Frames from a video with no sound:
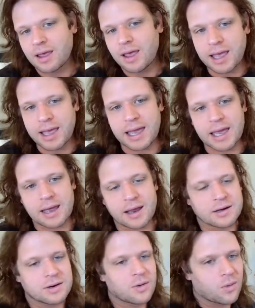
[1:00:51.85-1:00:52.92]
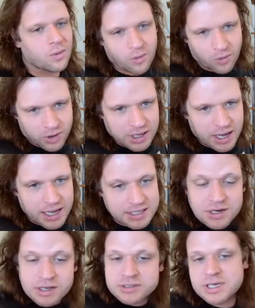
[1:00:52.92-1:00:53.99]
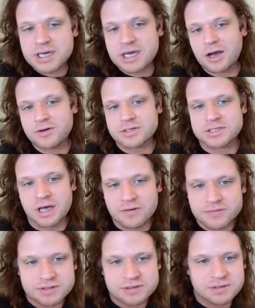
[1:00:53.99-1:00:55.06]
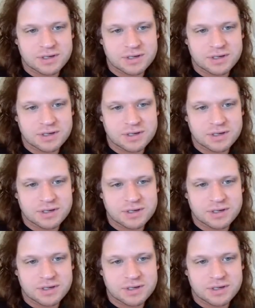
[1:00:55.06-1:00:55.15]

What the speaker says: and organize. And also take care of yourselves.